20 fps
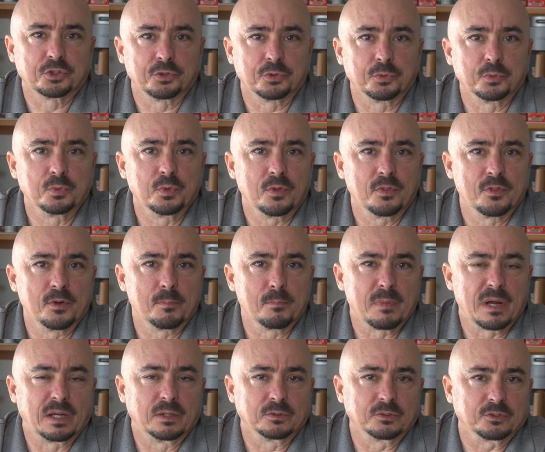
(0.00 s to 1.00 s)
to the
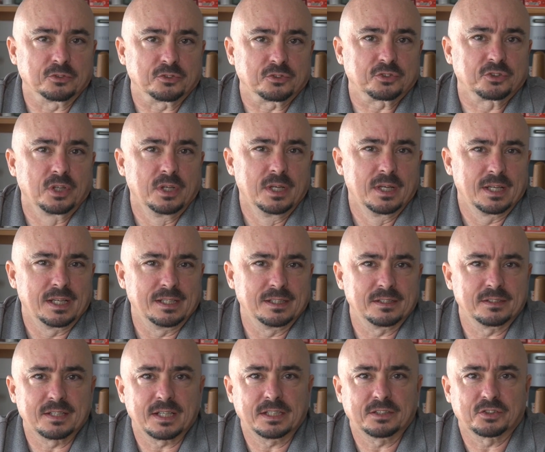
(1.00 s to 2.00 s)
mountains.
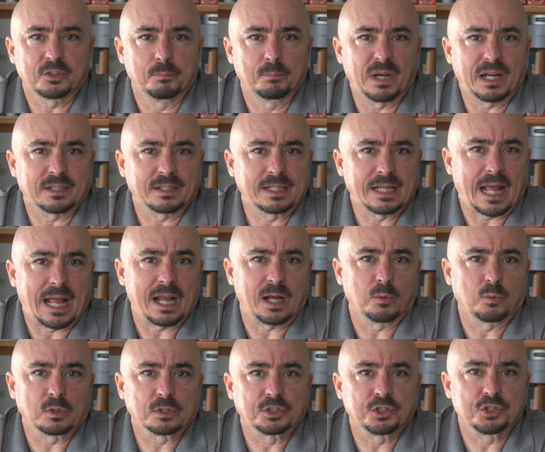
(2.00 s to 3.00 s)
It takes about an
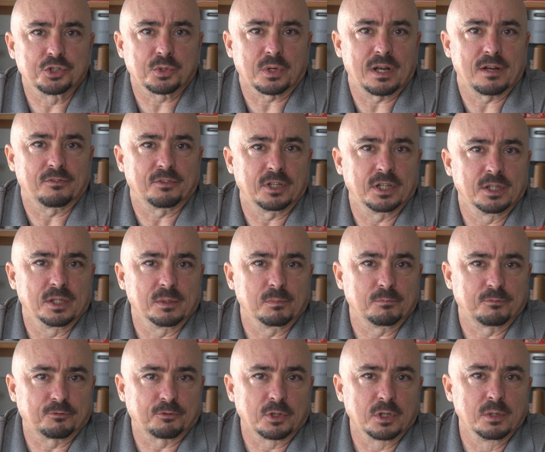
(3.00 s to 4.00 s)
hour to drive
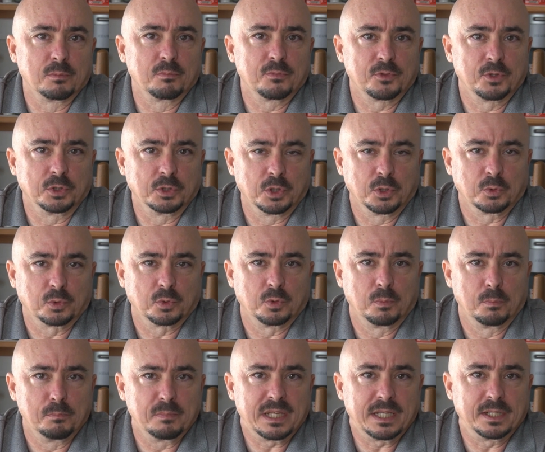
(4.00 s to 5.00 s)
up from the local
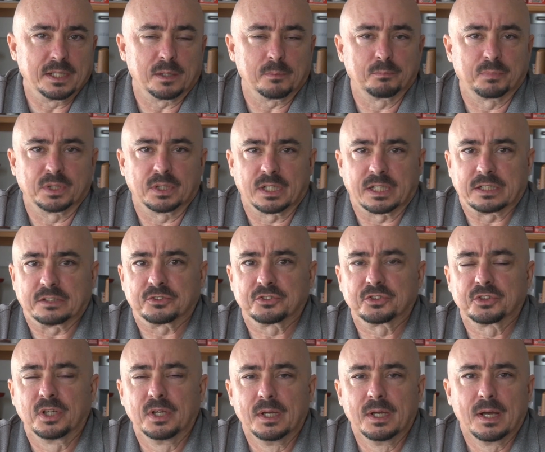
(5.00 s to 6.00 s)
meetup
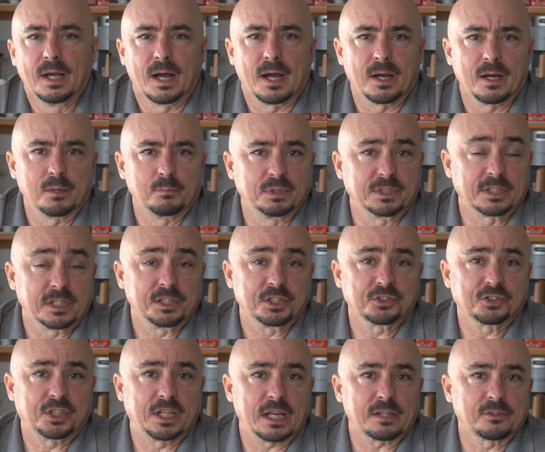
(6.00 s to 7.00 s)
place. Uh, but they
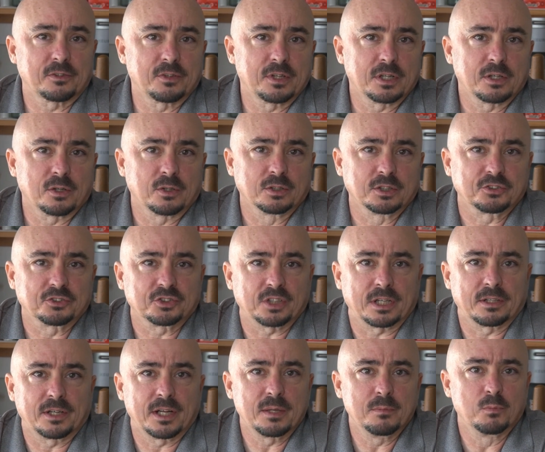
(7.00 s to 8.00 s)
just gather there on a
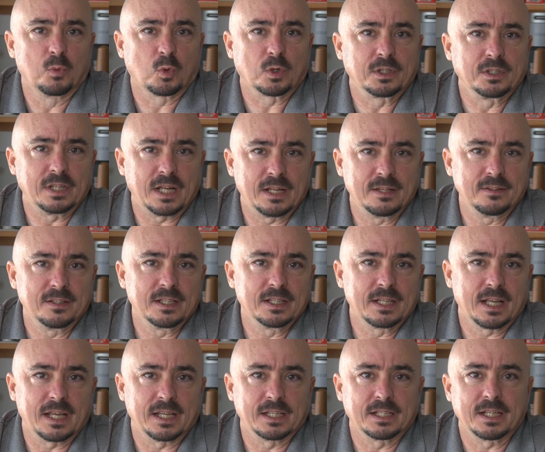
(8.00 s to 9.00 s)
Saturday morning and
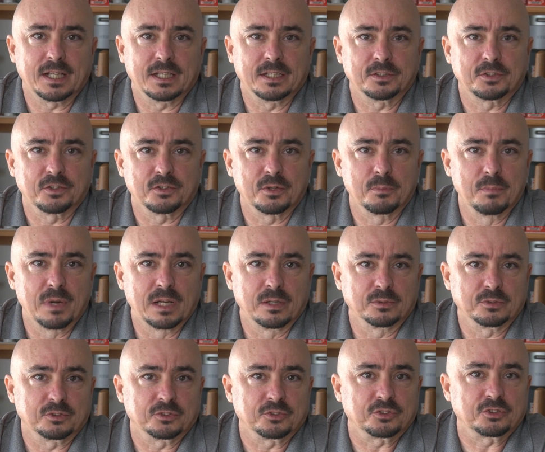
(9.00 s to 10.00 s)
then head into the
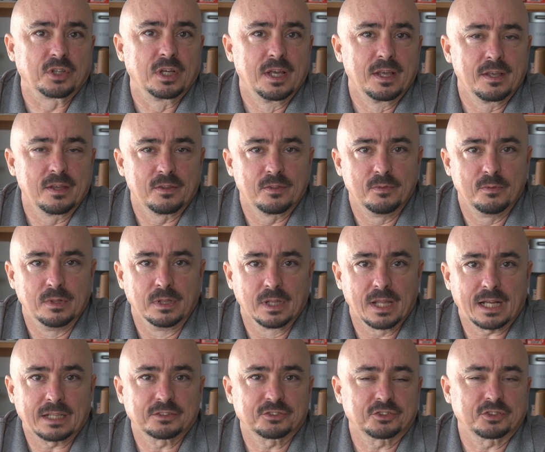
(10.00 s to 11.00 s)
mountains.
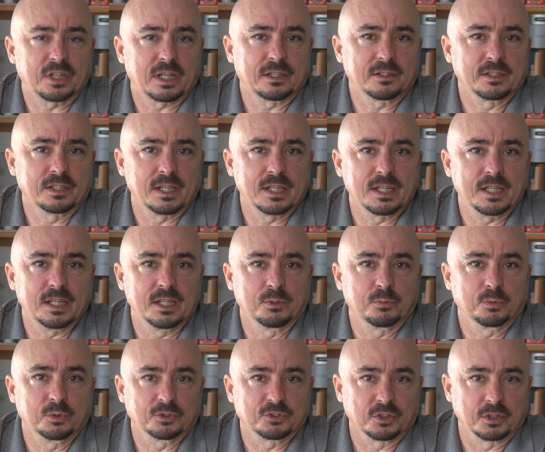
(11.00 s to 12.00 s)
Last Saturday,
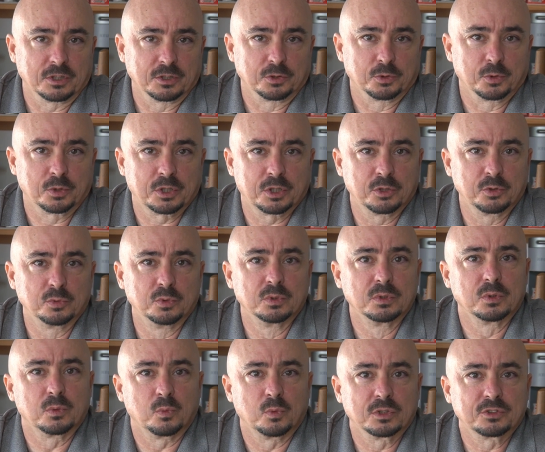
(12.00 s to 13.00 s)
it was a little
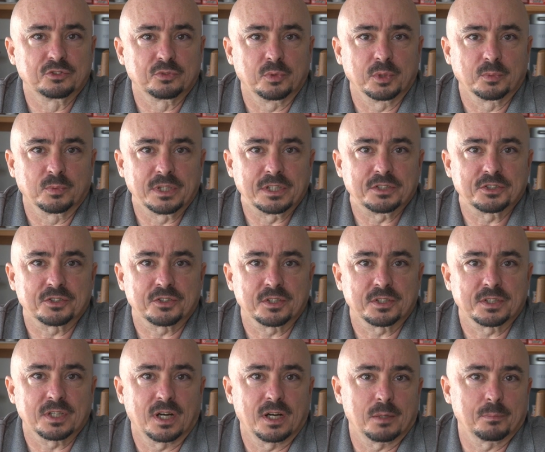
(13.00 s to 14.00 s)
cool. Once we reached the
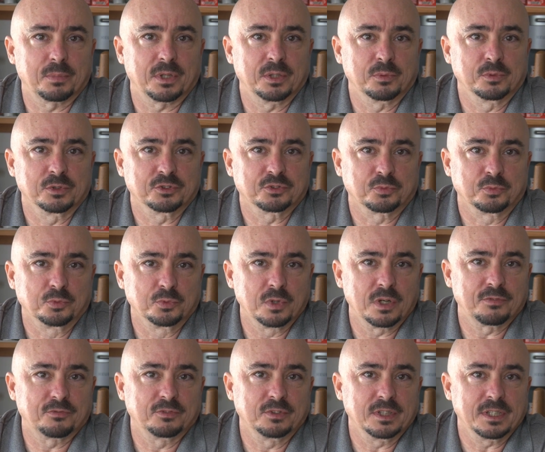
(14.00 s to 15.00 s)
top, it was
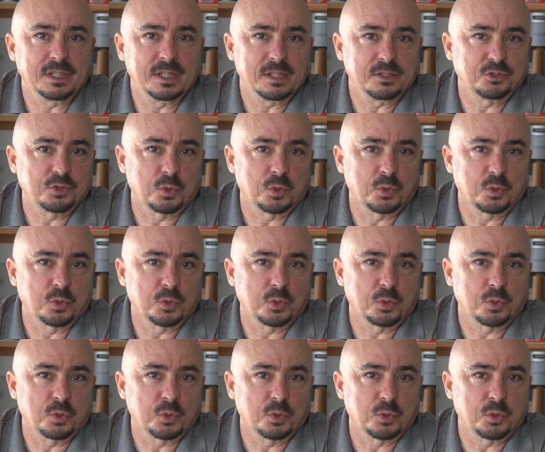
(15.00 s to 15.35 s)
roughly